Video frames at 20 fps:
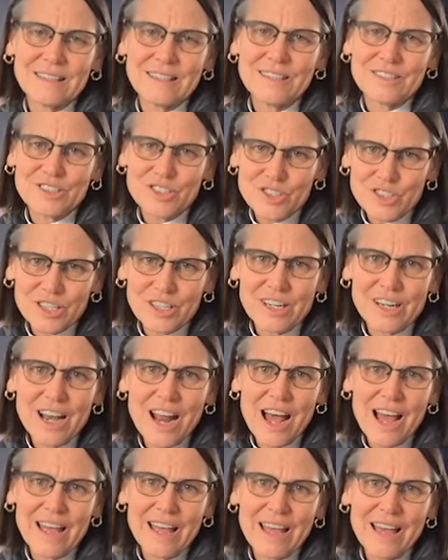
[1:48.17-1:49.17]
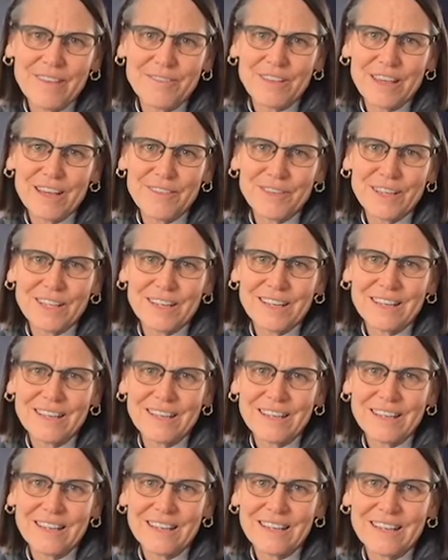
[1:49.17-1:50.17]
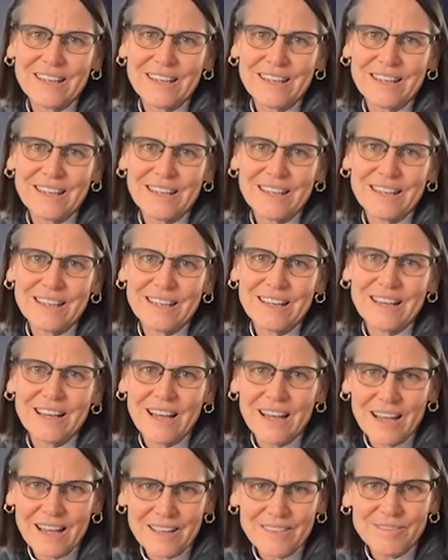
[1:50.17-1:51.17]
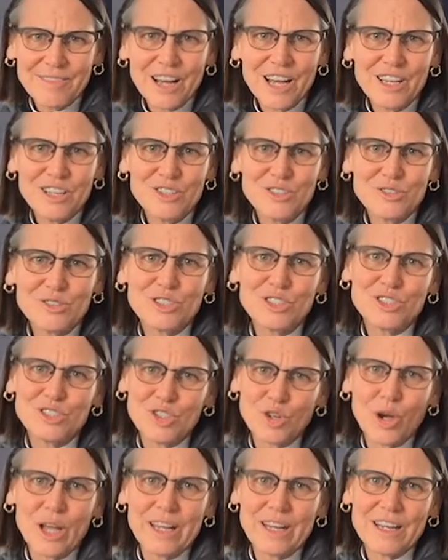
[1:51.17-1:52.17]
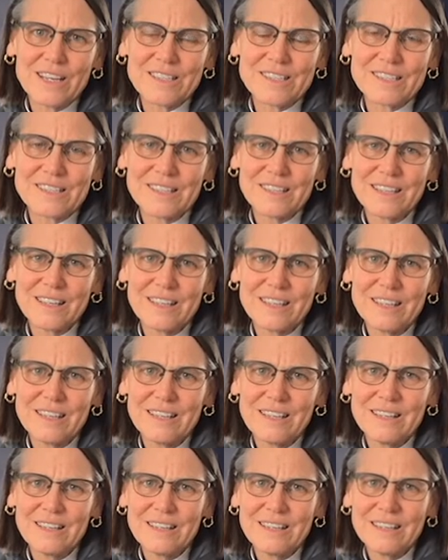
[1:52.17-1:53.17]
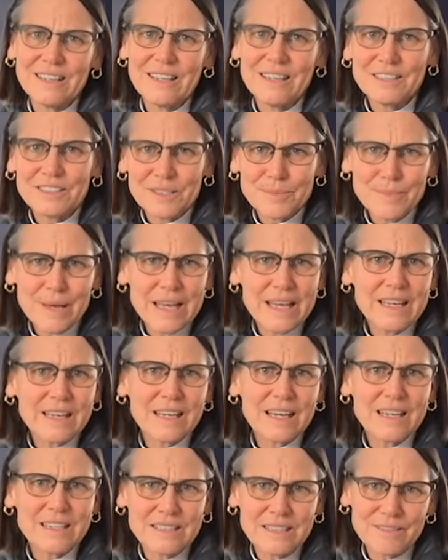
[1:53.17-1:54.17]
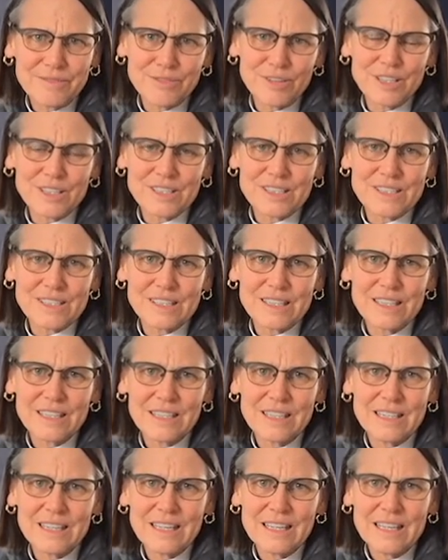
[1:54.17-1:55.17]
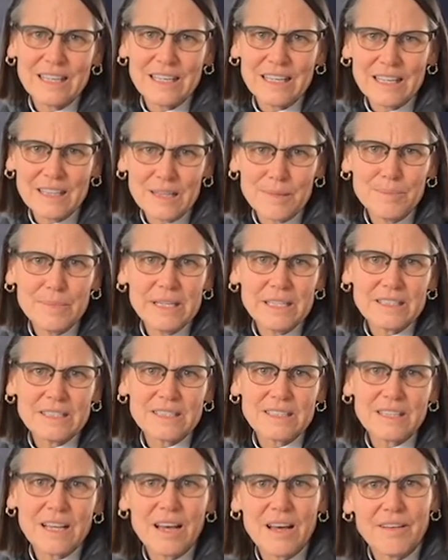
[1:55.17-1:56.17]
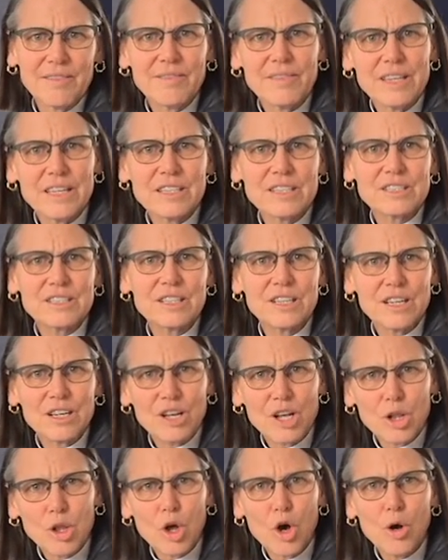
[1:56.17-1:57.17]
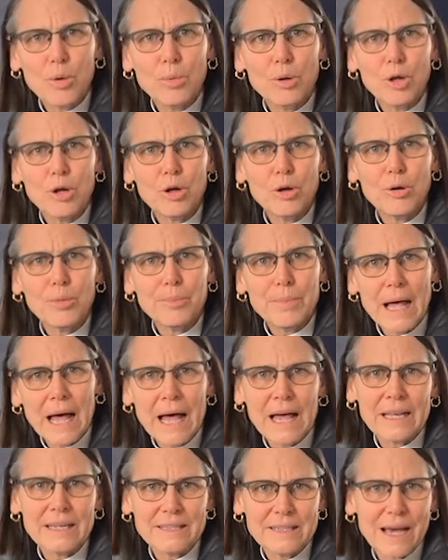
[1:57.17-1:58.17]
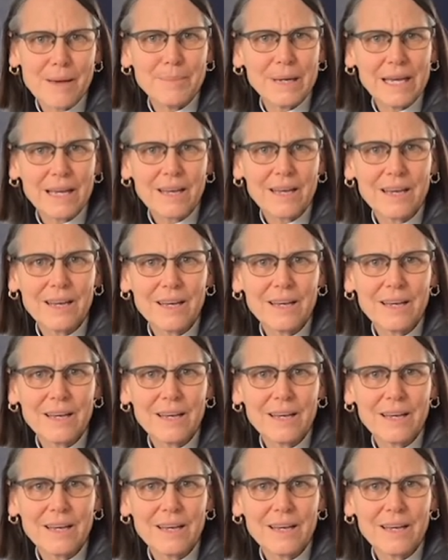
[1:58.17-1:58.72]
Susan and I have given. I invite you to join us and to make a difference in the midst of this global pandemic.